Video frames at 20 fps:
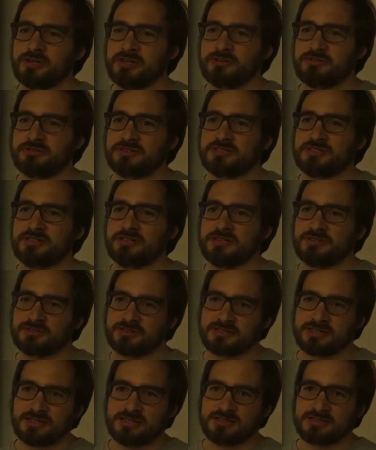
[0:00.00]
interesting
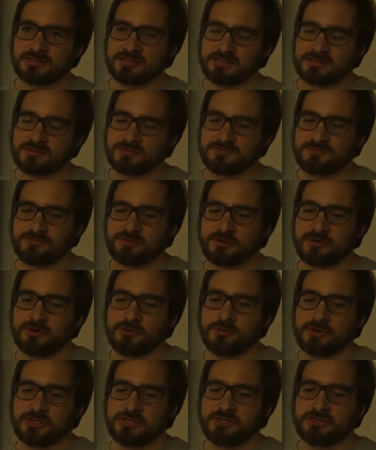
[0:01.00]
use cases for
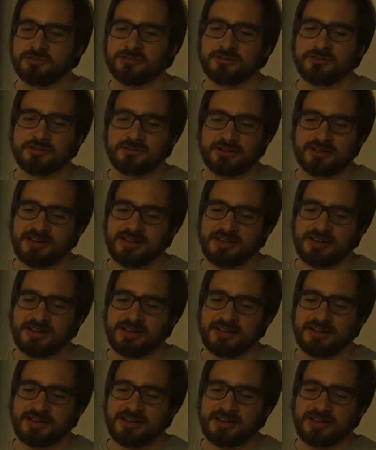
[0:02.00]
which you'd